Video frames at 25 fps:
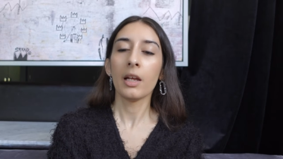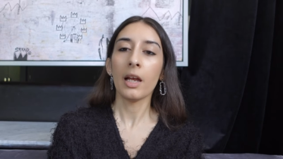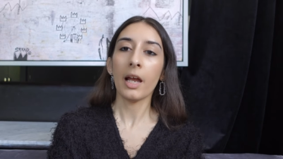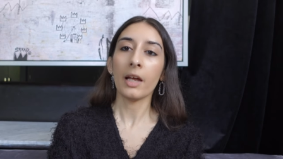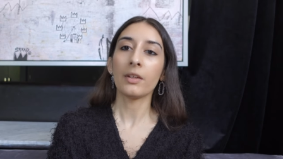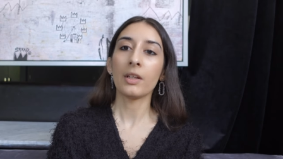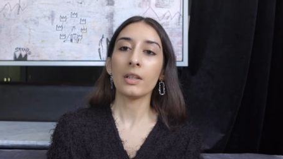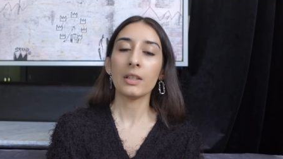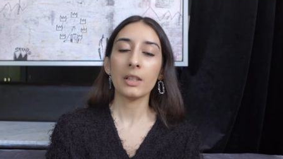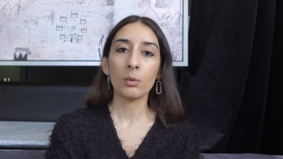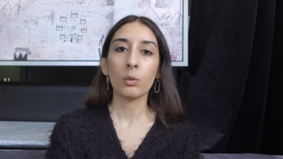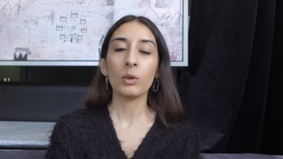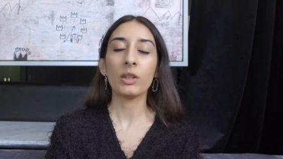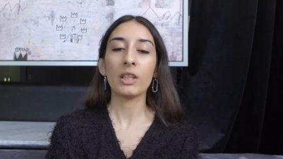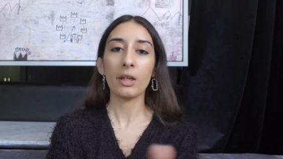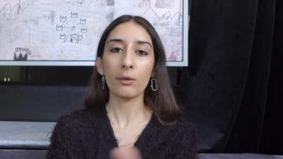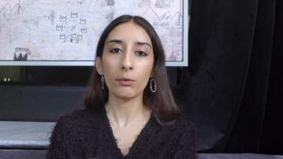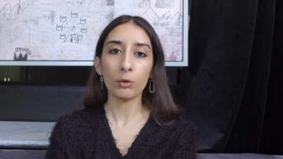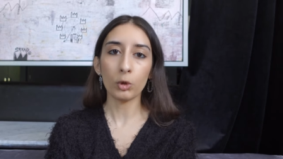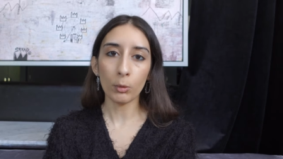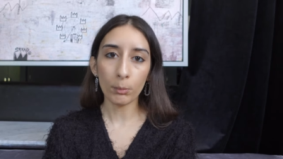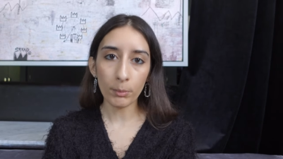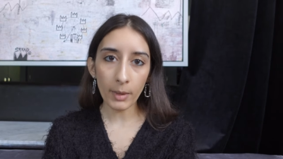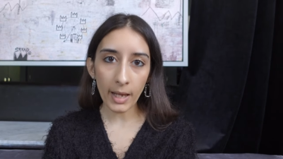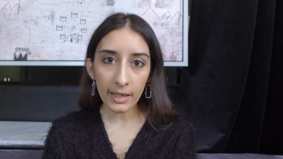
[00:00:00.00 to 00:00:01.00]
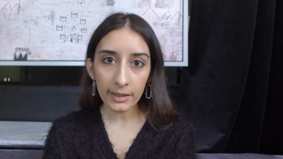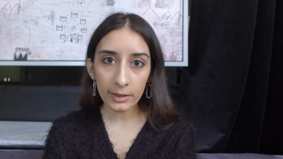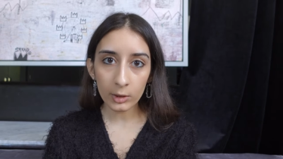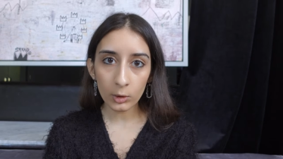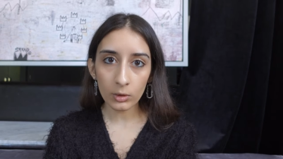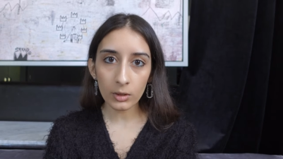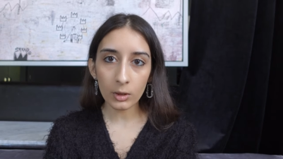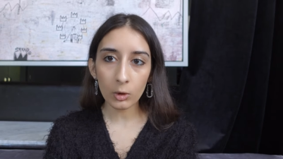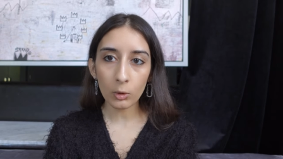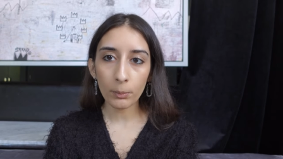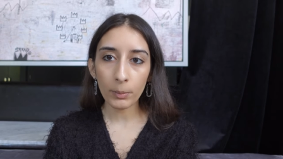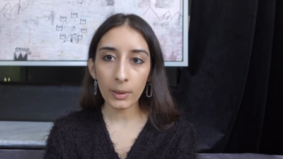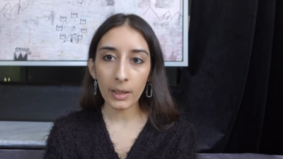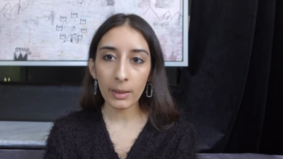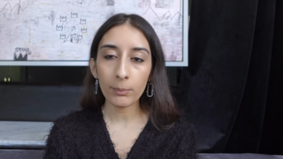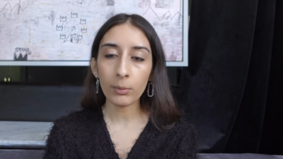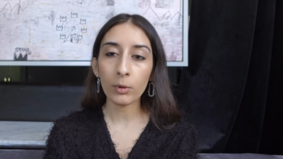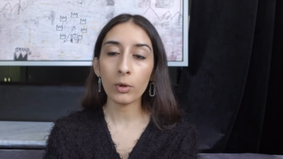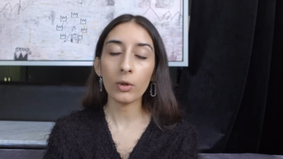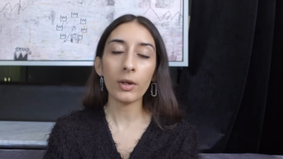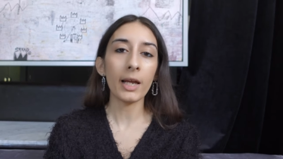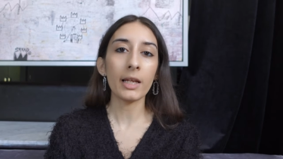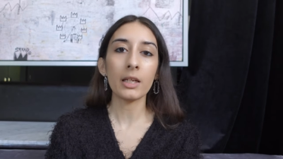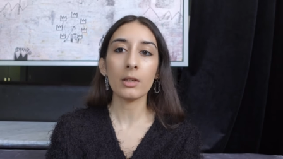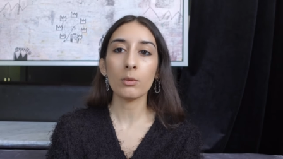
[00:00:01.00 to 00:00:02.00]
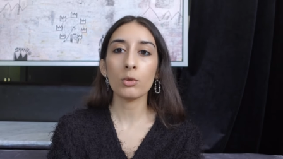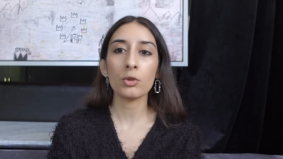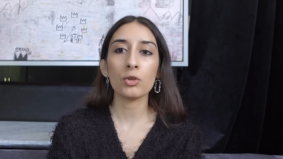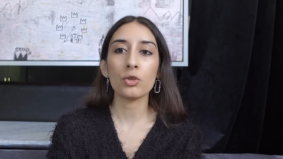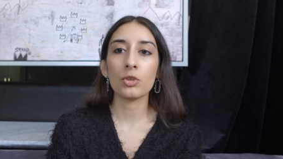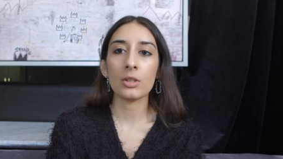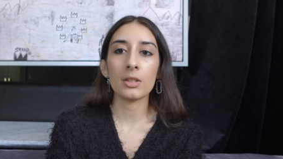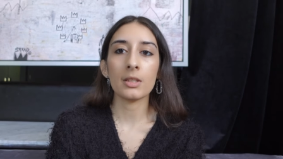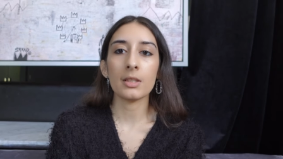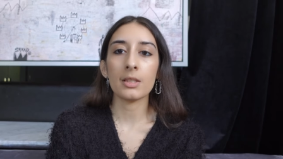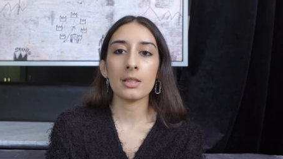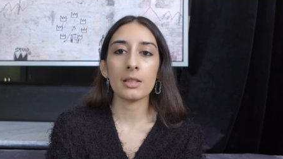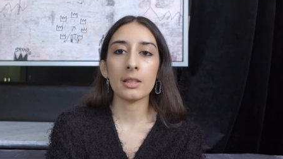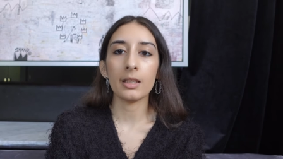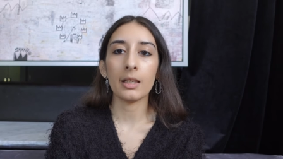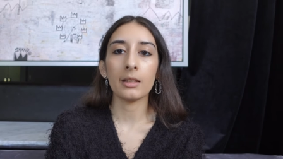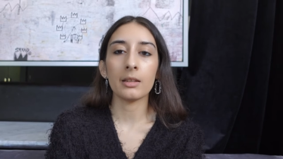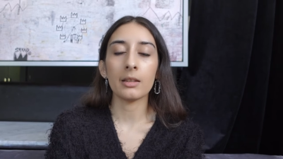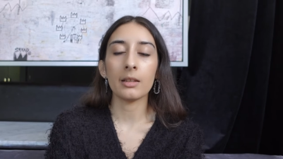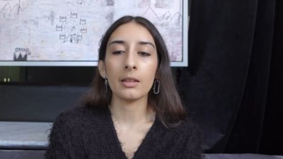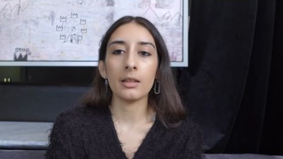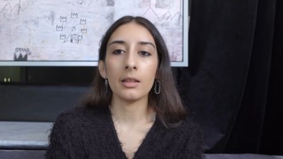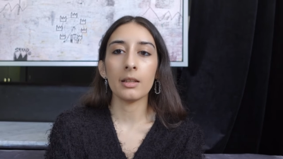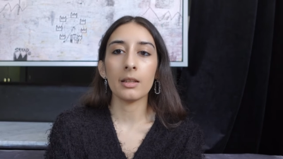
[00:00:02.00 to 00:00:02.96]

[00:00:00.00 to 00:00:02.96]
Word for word: and then they would give you back your little paper and it was just it